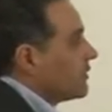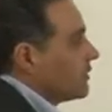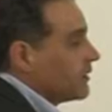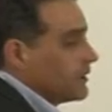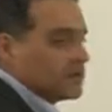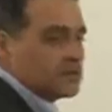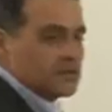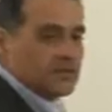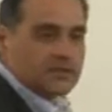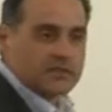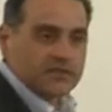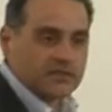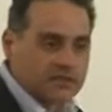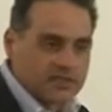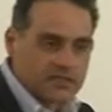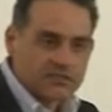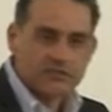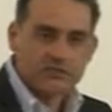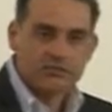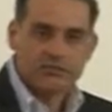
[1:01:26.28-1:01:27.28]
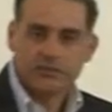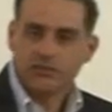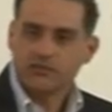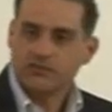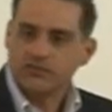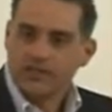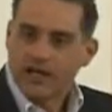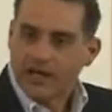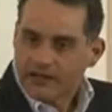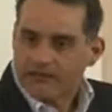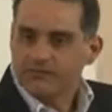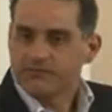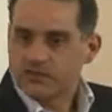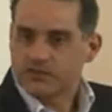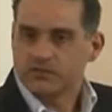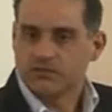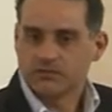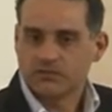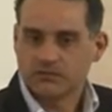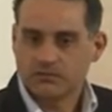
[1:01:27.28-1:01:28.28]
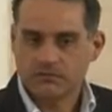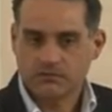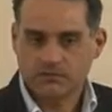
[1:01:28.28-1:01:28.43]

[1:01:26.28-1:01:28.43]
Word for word: It, it doesn't mean you have to.